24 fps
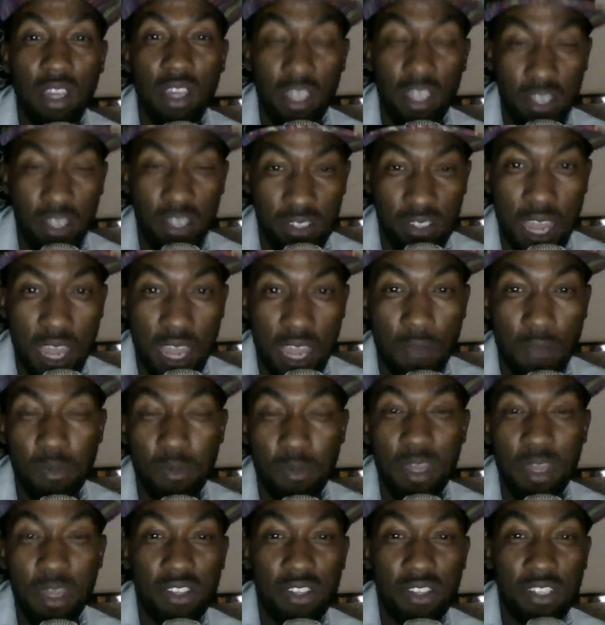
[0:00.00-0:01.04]
And it's time for
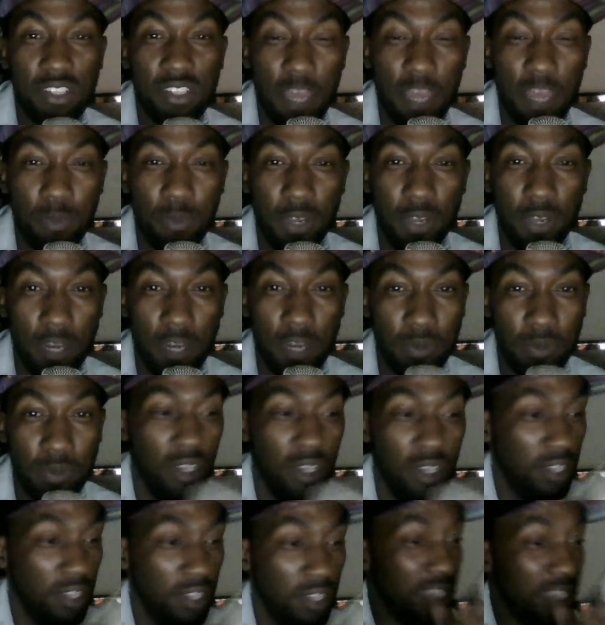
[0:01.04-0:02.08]
me to step it up,
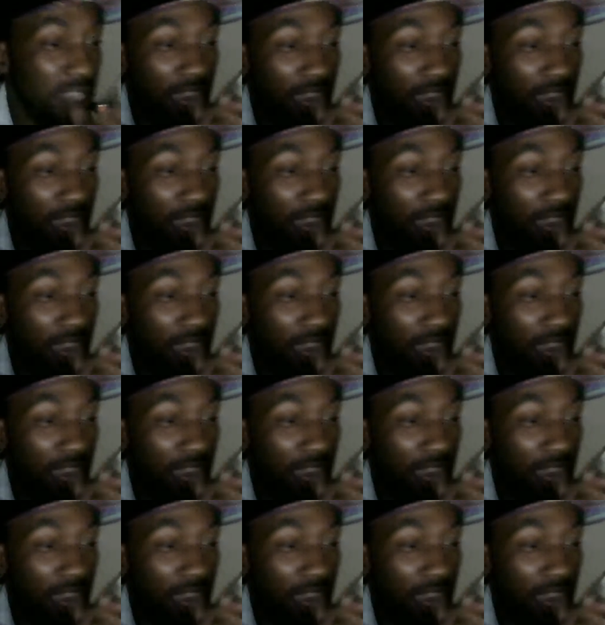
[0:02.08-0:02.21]
take